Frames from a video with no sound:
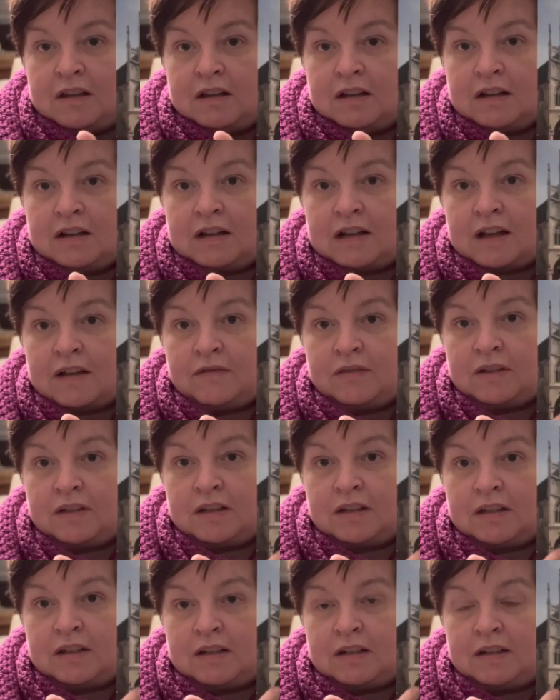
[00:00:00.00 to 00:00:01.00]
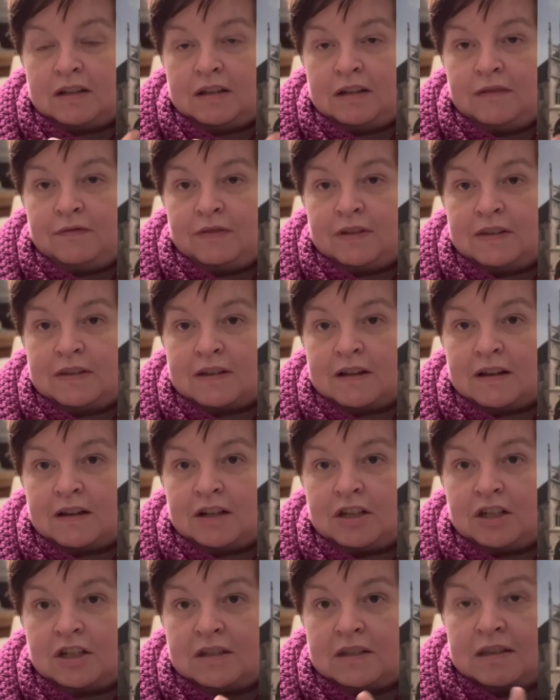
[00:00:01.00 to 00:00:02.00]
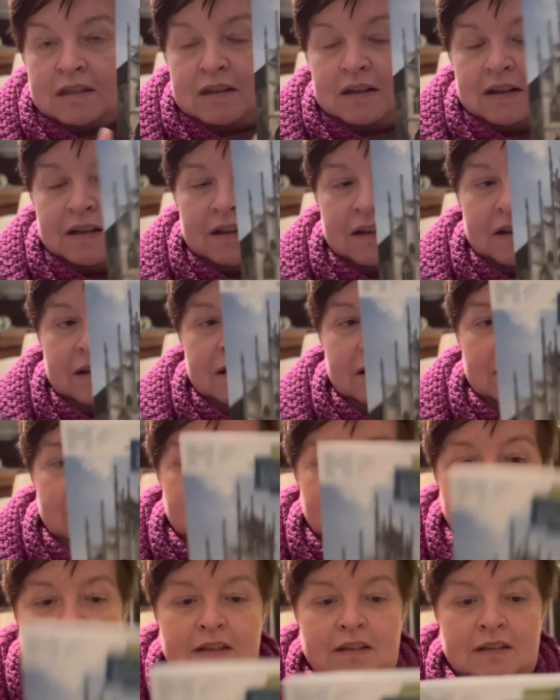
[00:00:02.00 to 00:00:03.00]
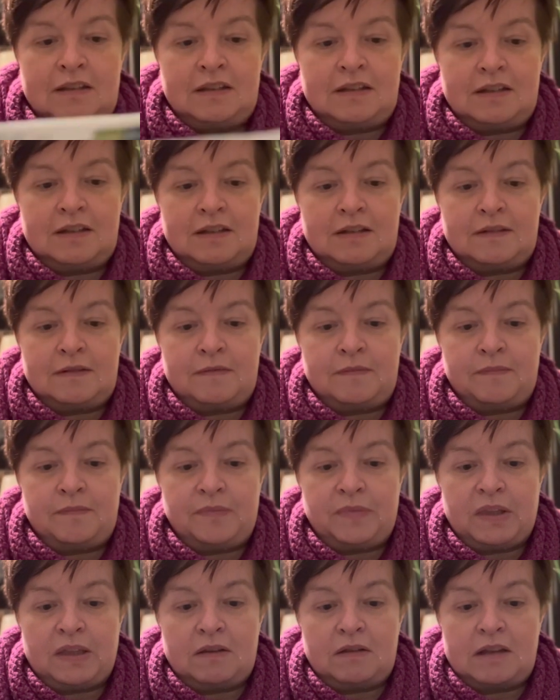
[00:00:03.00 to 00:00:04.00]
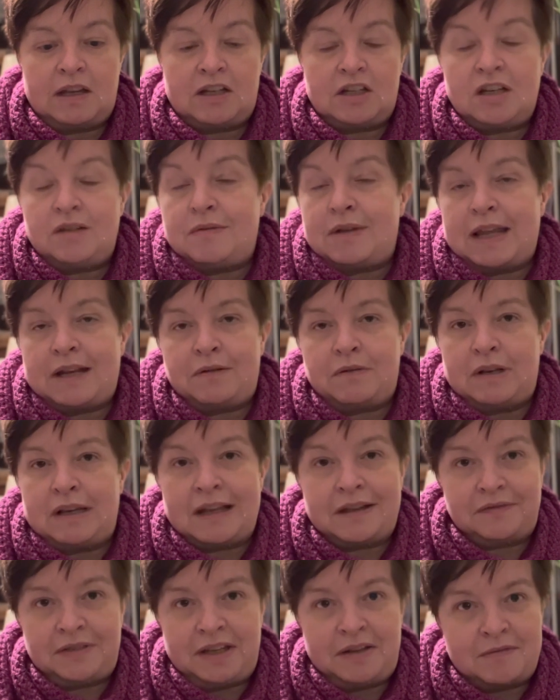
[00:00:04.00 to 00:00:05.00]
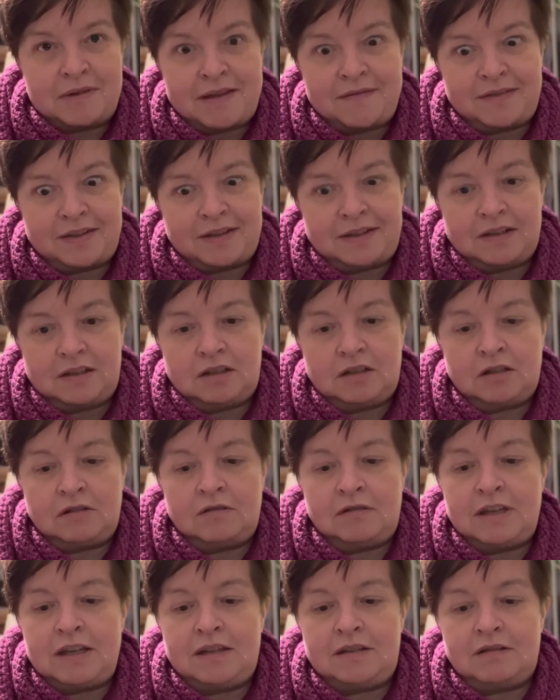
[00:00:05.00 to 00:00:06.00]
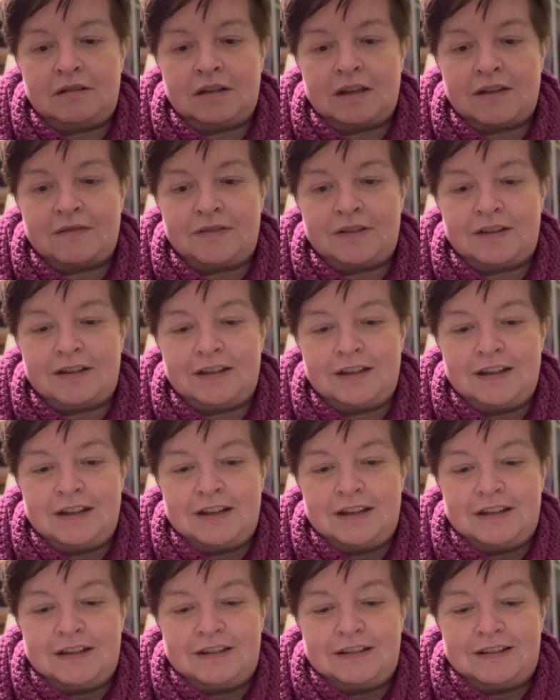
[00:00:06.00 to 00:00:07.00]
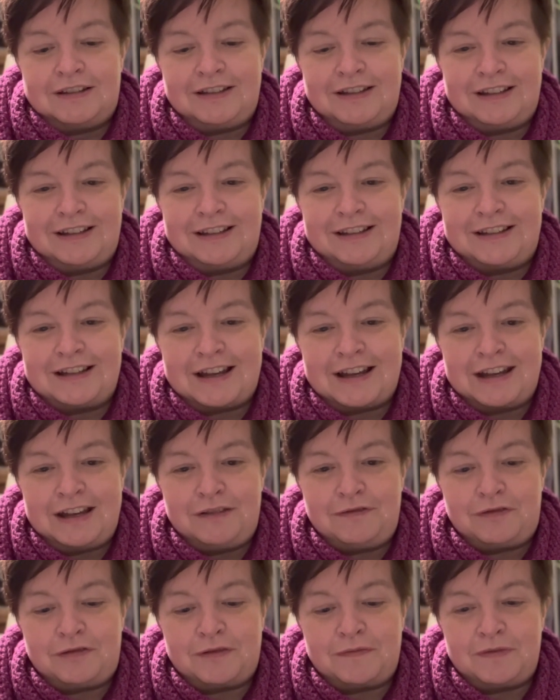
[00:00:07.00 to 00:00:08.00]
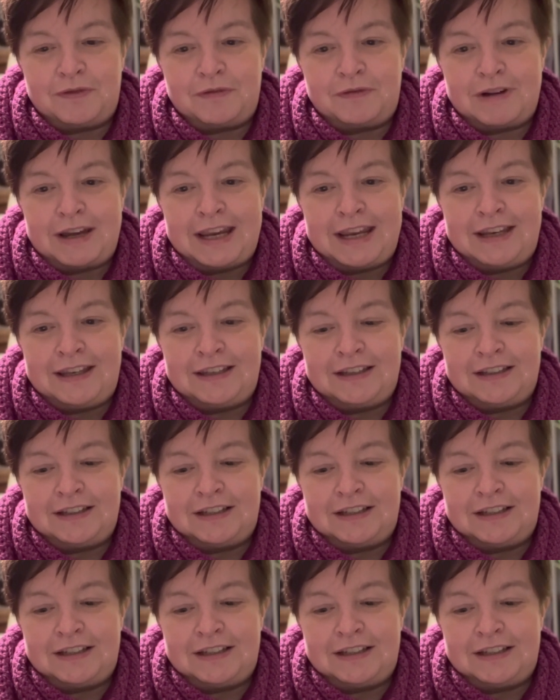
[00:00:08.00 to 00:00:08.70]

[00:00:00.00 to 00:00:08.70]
covered underneath these arches. And actually we had lovely weather, no need to cover and hide from the rain.